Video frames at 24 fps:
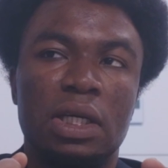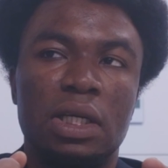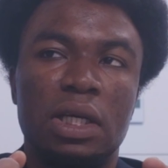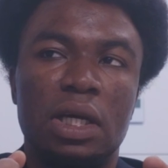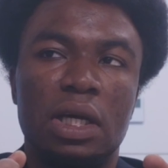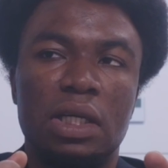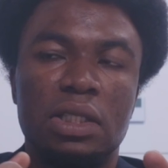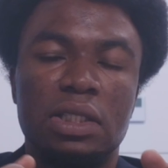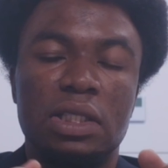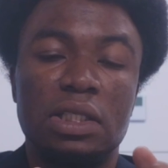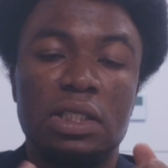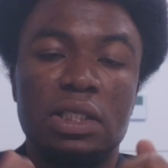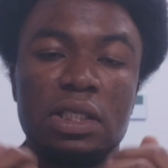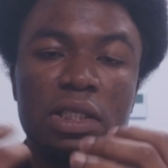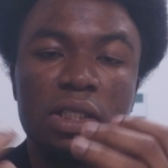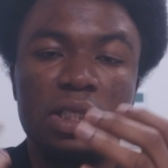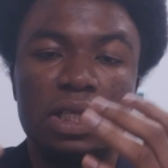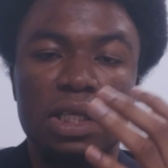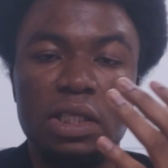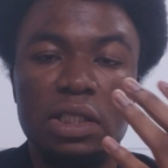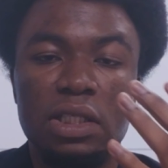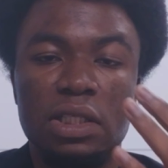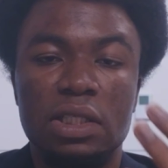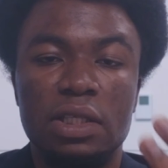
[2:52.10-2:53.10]
certain
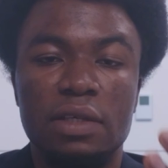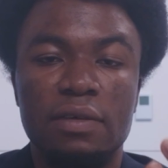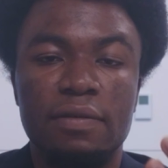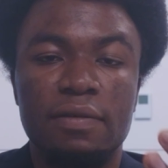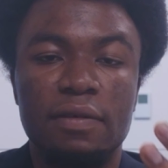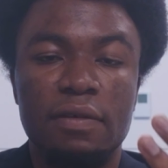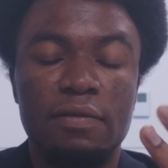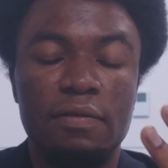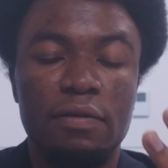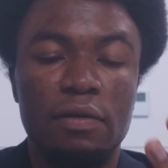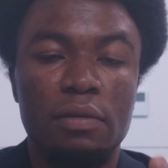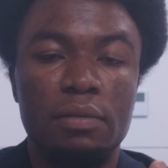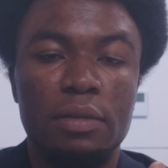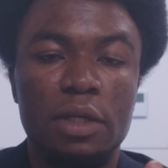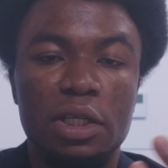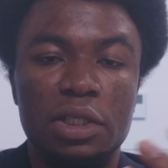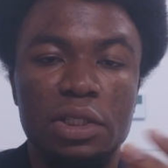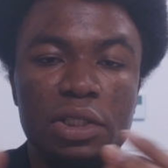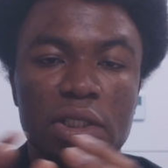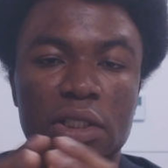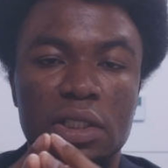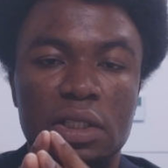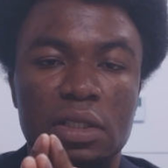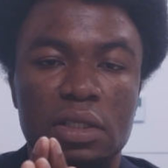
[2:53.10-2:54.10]
sensitive
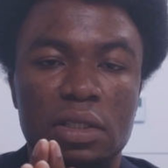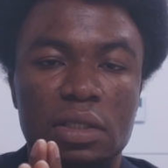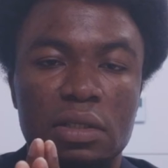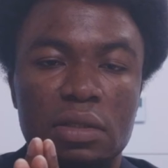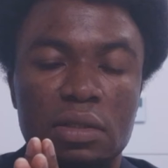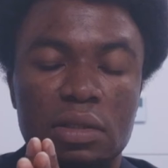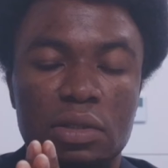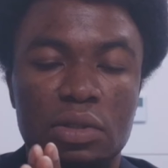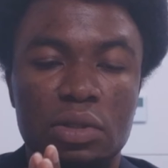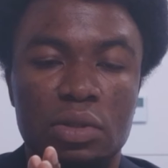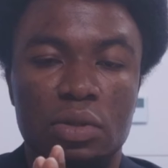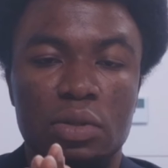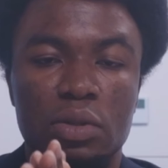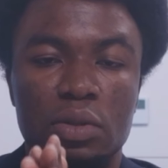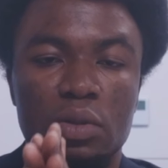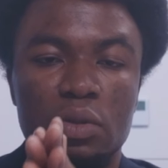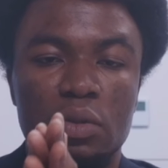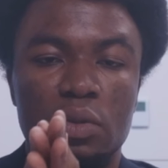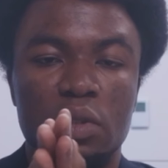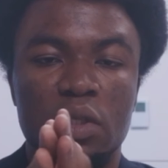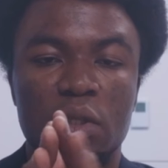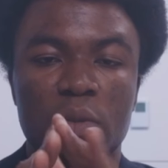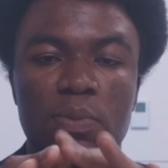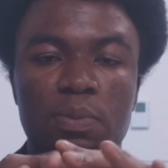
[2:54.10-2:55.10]
information
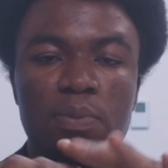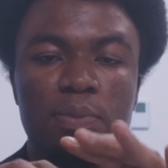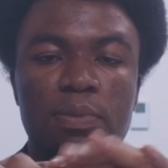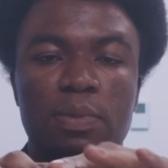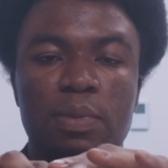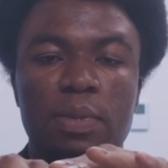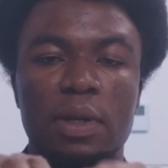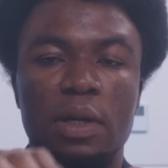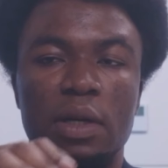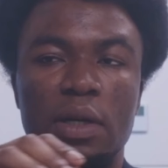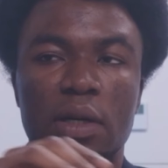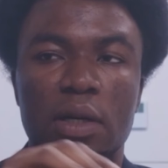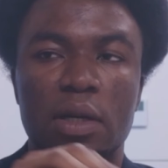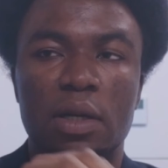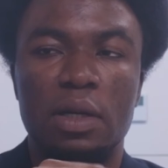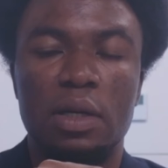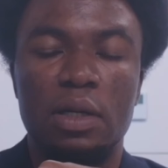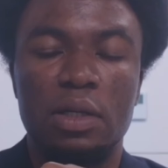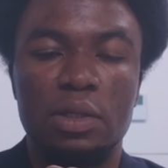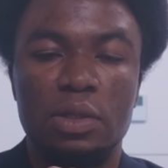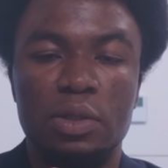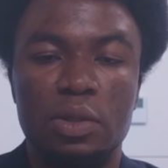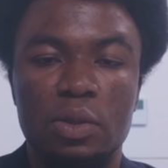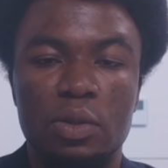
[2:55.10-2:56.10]
to
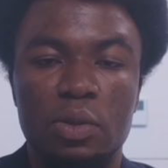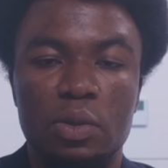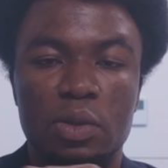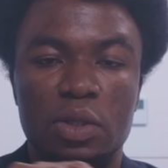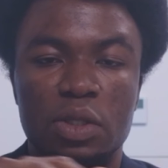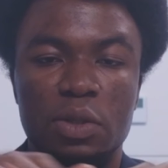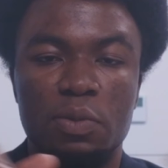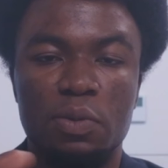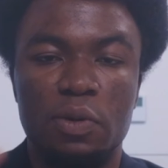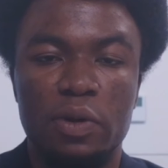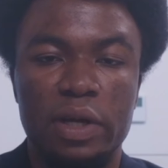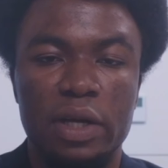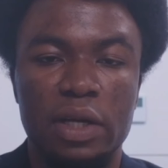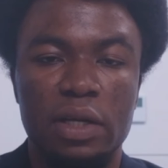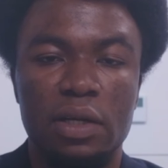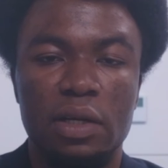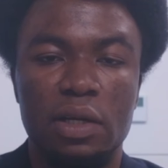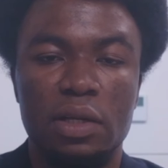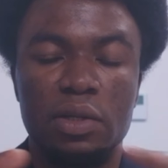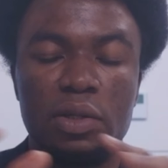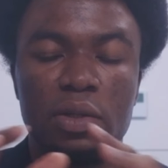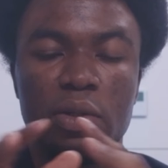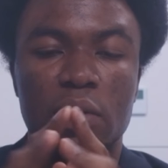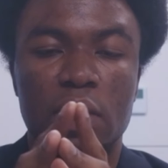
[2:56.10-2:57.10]
spread,
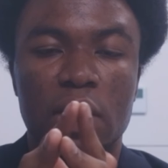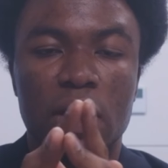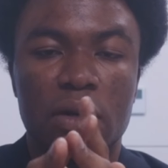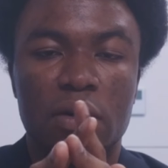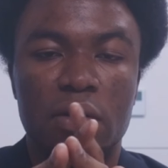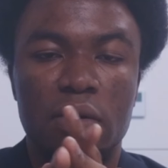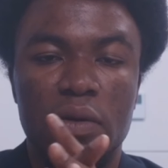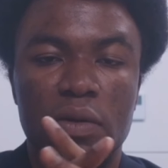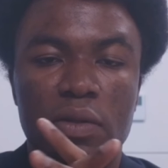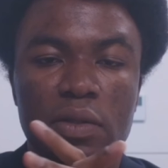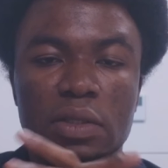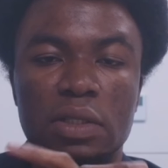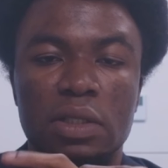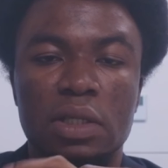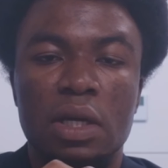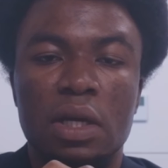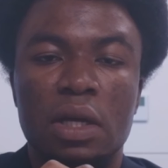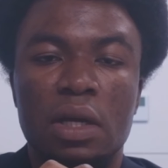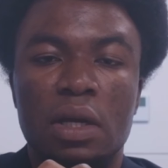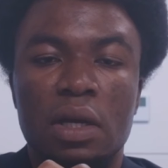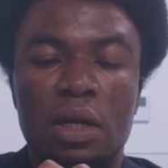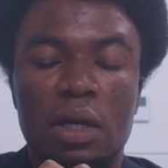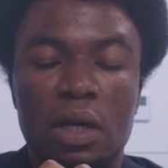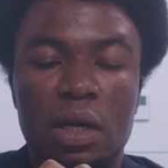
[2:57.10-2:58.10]
across
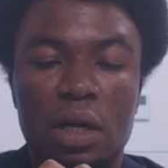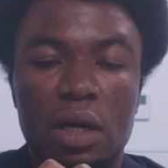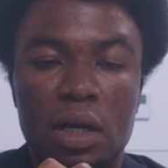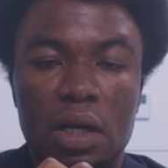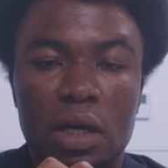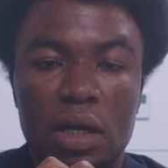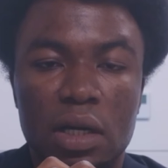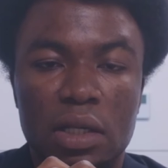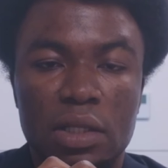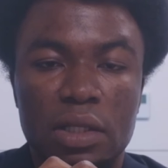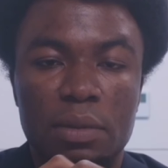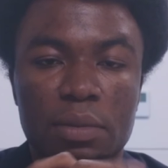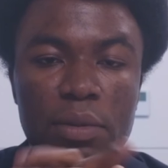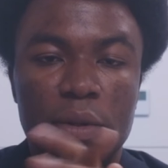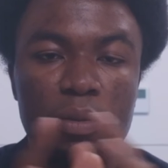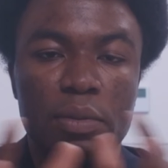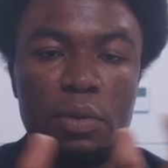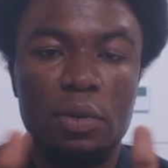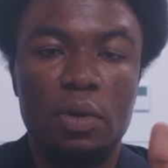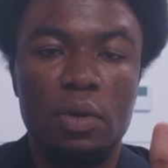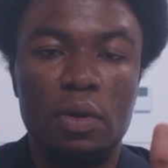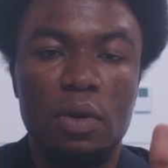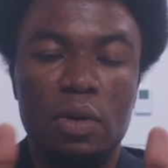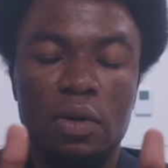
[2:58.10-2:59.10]
the
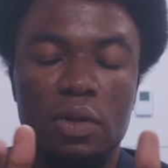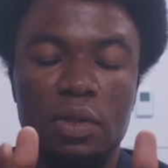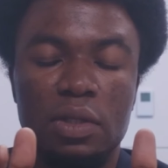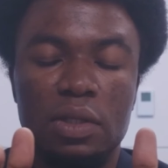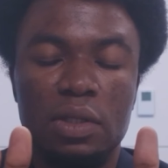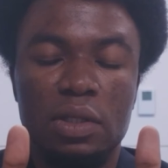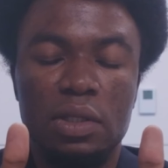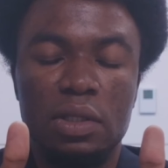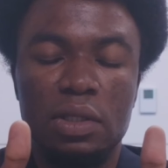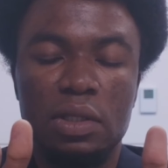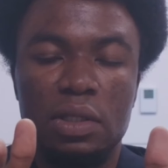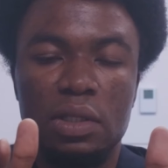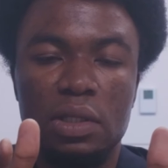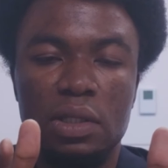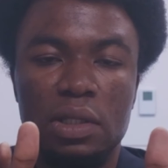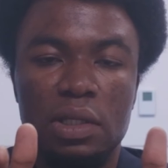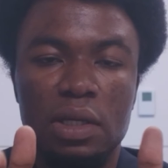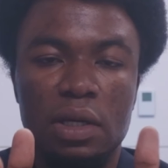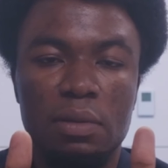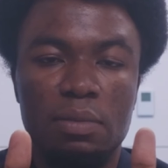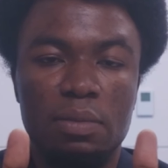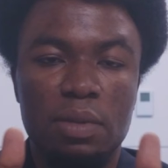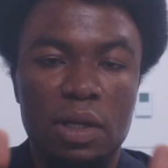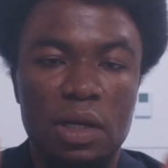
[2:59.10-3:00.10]
people on
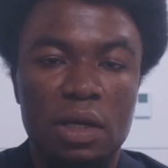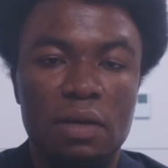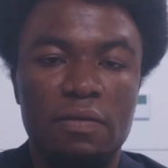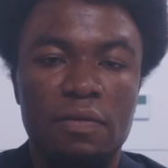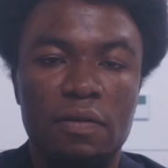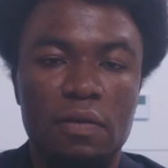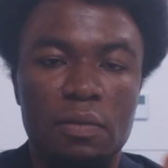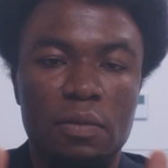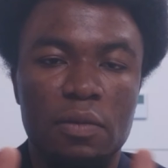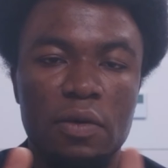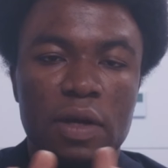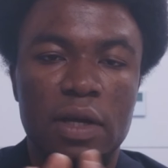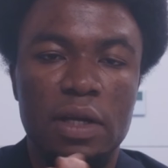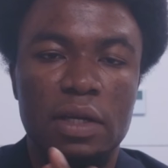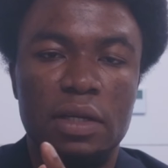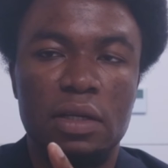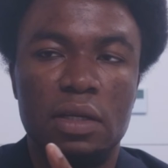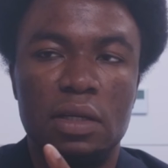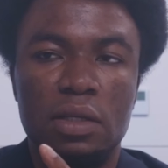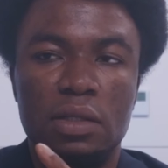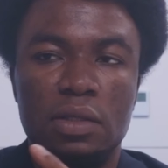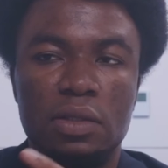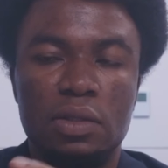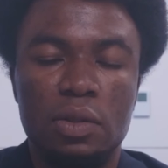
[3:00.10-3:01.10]
the platform, right?
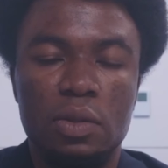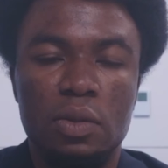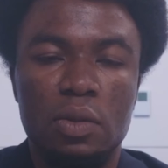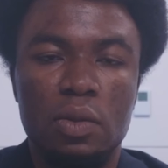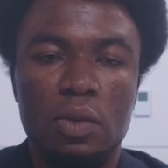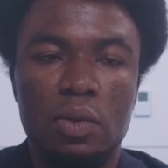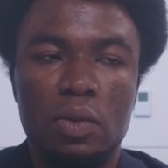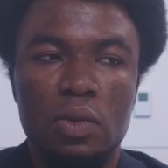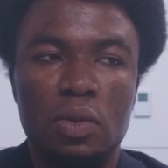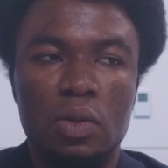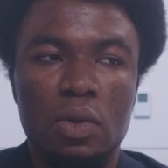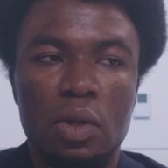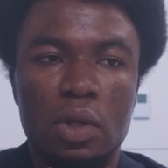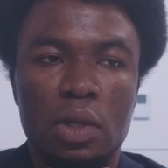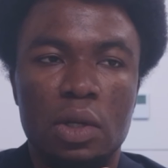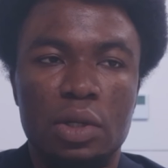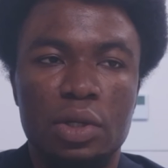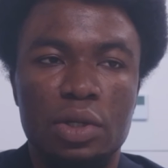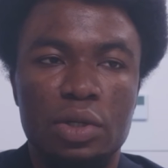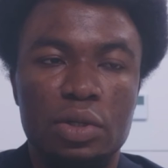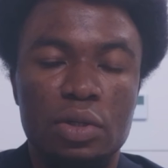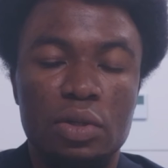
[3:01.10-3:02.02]
So you